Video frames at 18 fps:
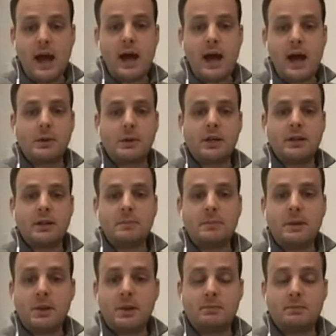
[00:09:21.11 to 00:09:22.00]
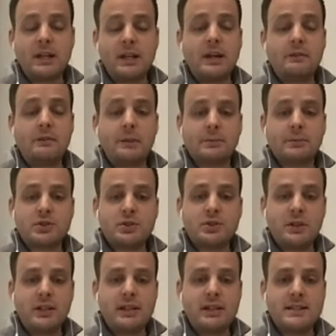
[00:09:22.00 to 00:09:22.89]
hot market, people have plenty of
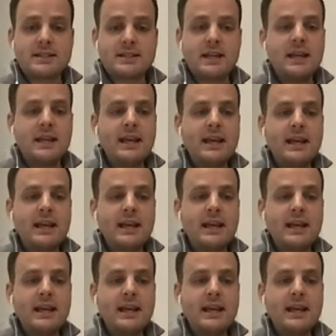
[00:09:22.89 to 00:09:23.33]
opportunities.